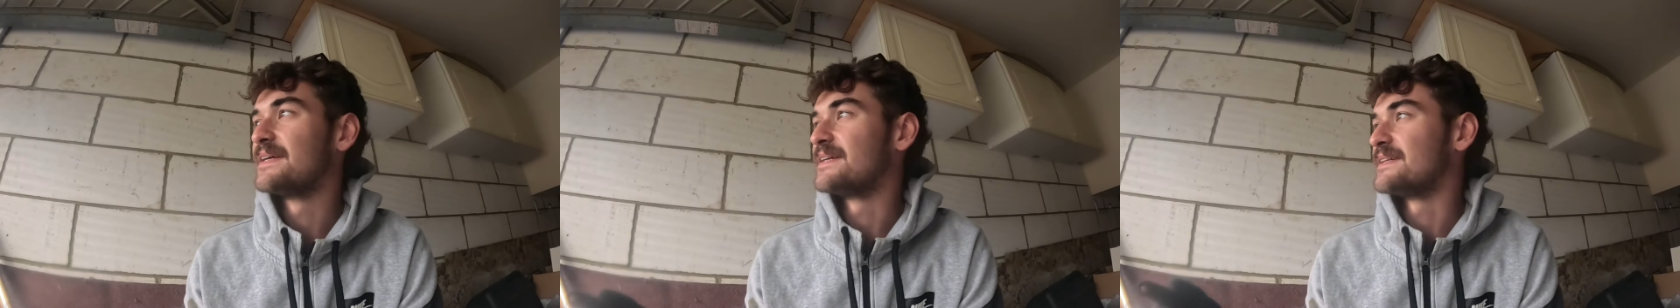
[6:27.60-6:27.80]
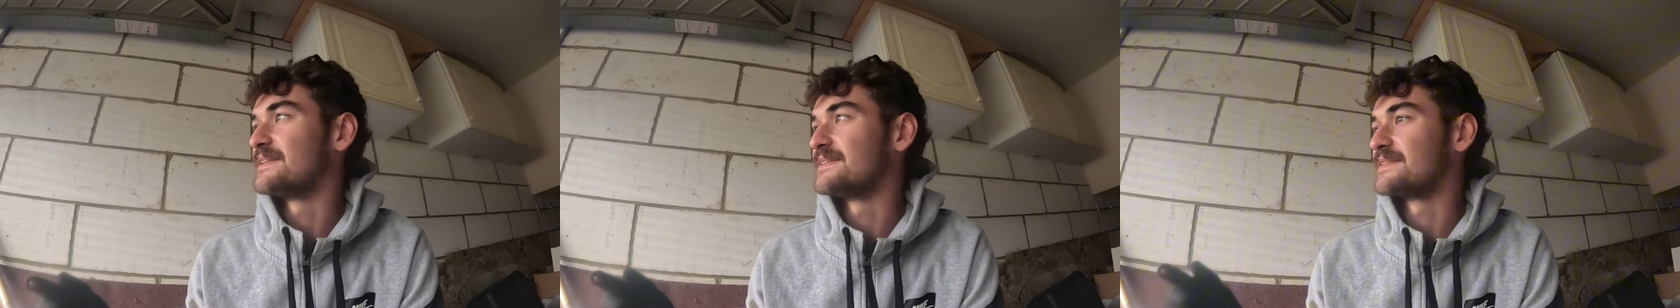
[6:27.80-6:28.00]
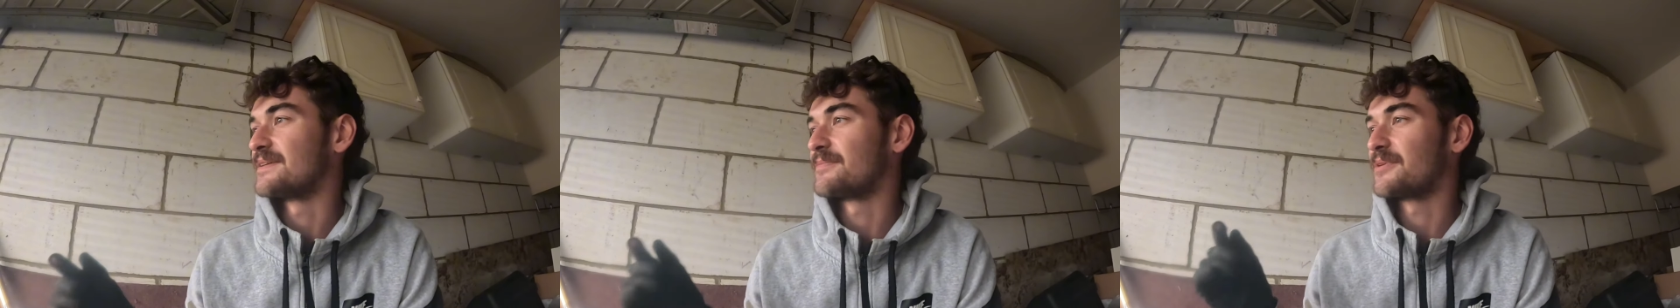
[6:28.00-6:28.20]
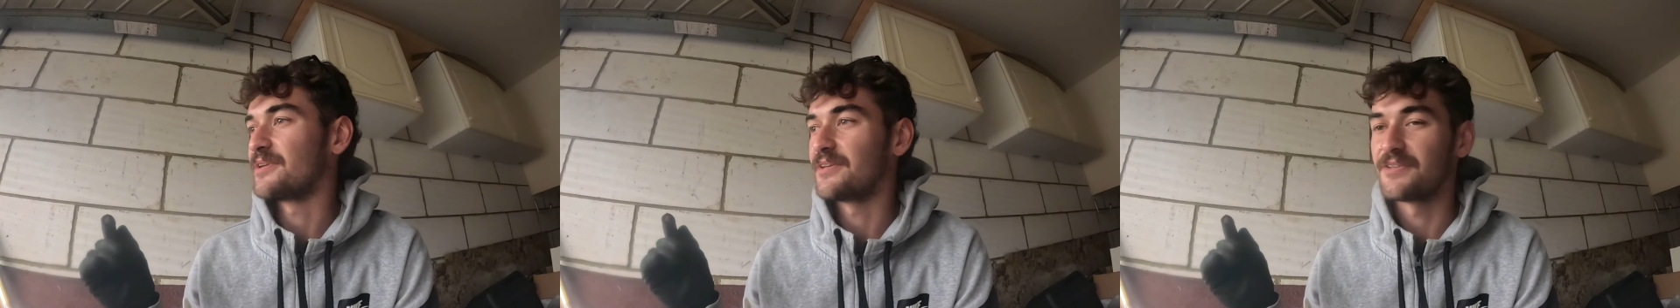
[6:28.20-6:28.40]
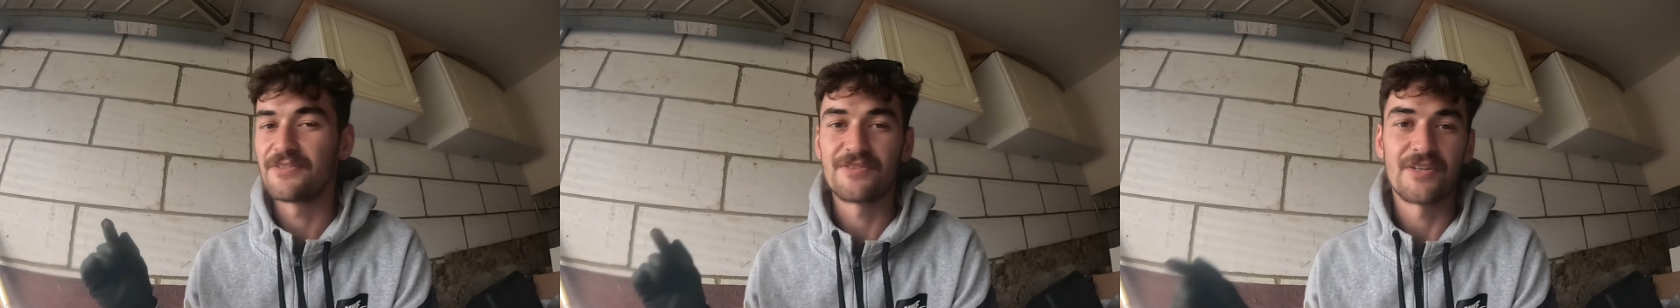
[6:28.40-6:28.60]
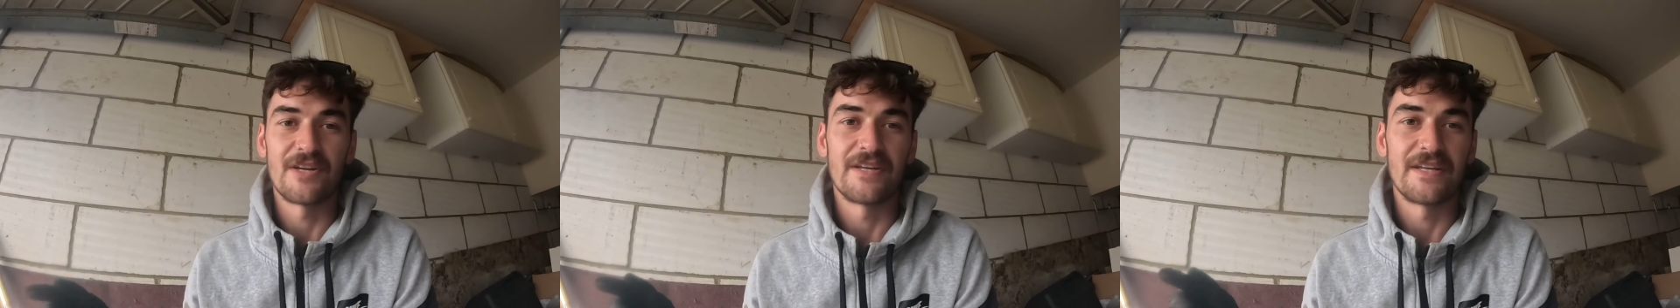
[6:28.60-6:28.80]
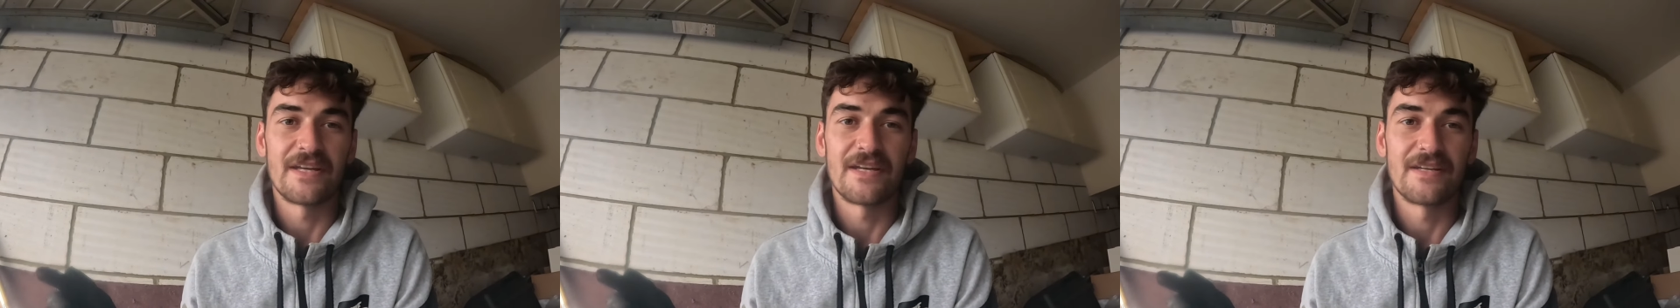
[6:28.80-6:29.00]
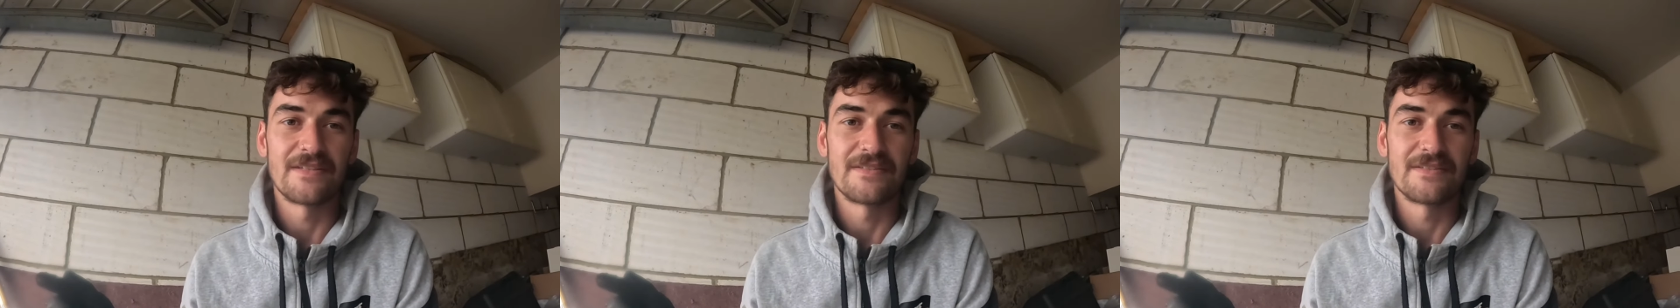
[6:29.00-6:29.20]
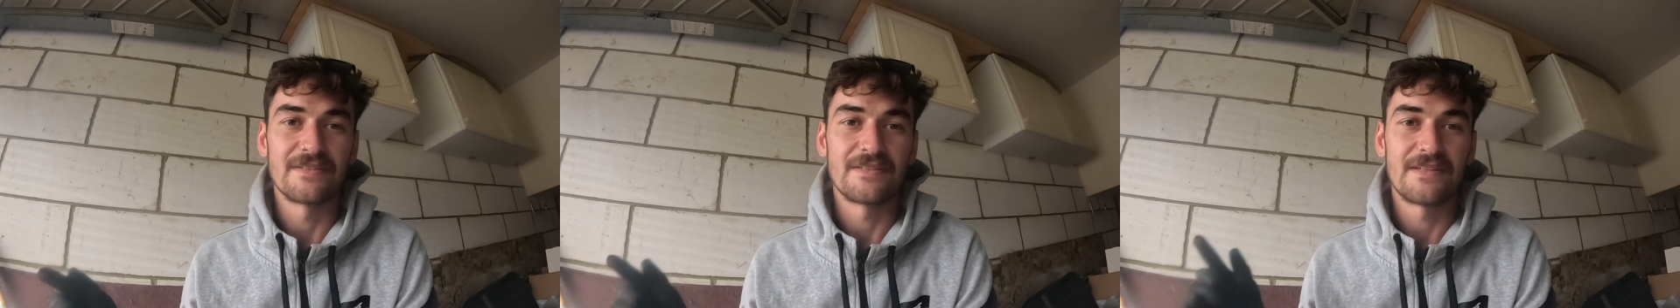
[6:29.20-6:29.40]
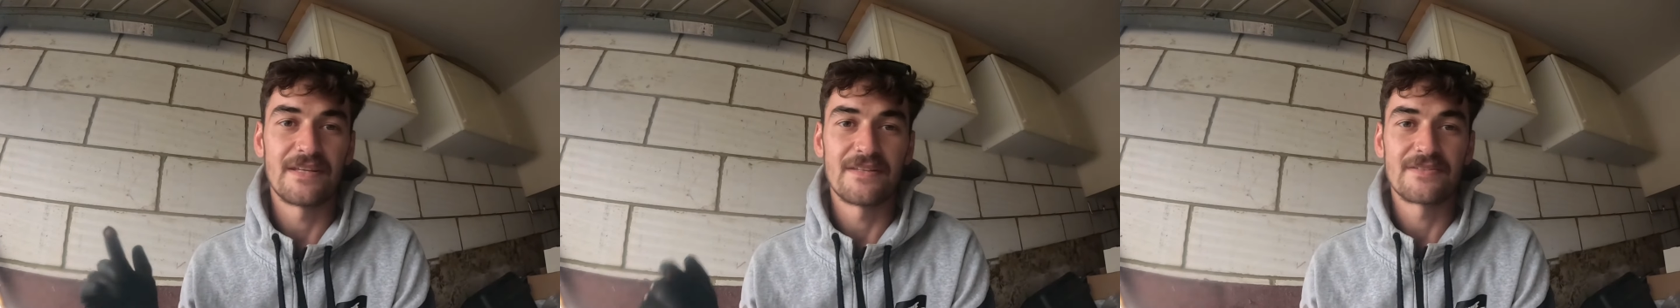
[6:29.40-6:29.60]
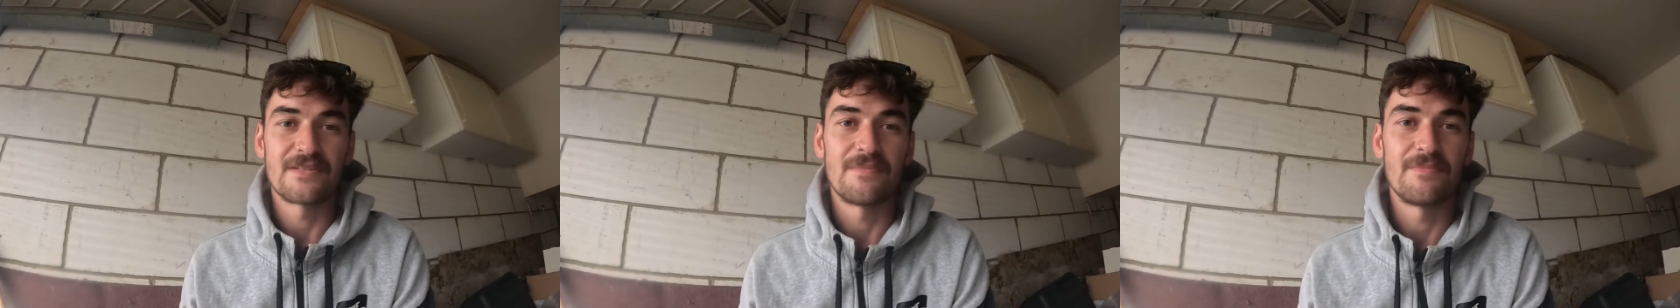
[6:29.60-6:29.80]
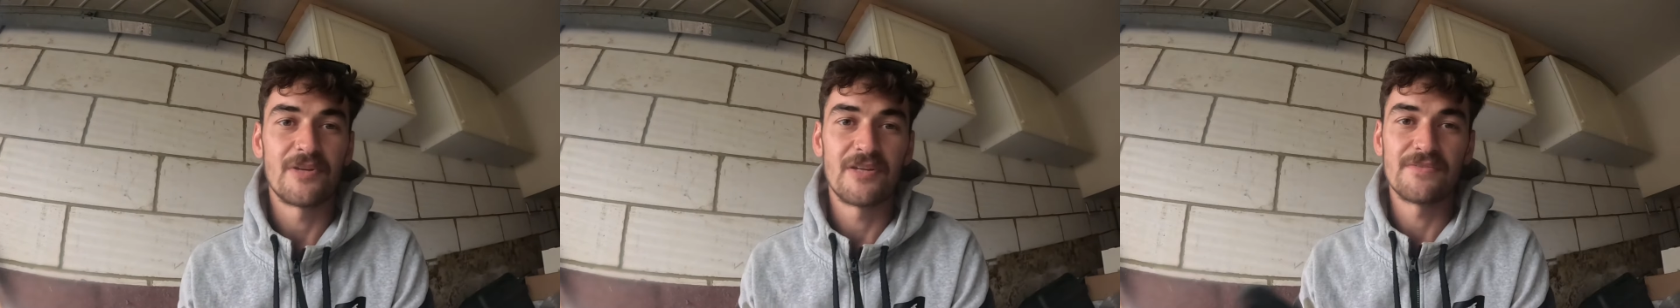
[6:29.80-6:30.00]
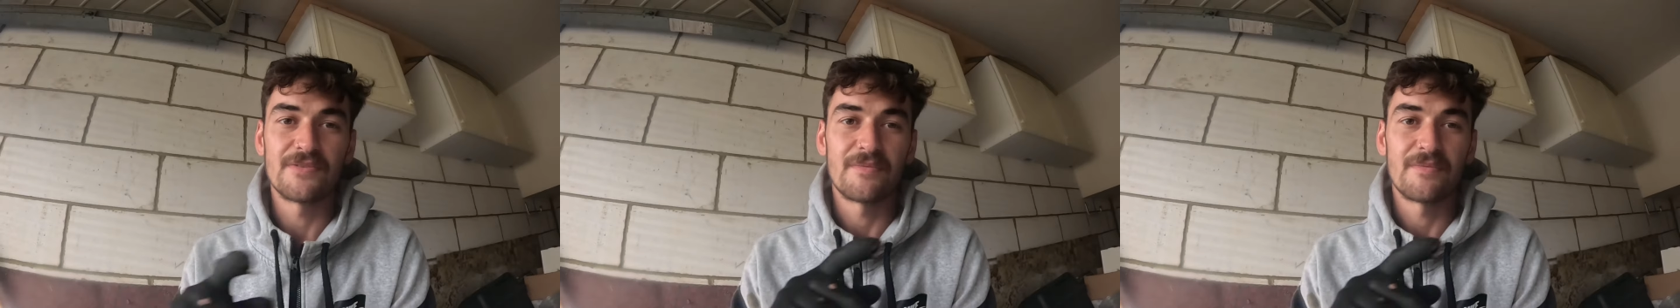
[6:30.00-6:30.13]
is I'm going to try and get the sump off.